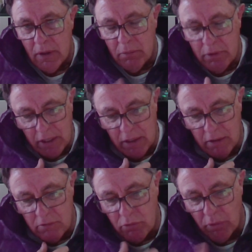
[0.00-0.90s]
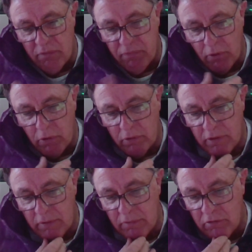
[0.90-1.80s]
within 24 to
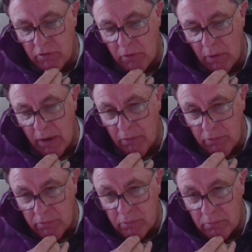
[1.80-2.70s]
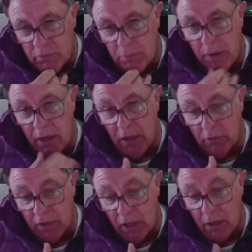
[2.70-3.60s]
72 hours, depending
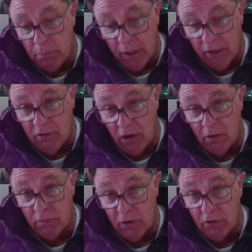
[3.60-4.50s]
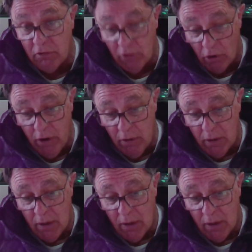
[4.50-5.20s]
on the complexity of the design.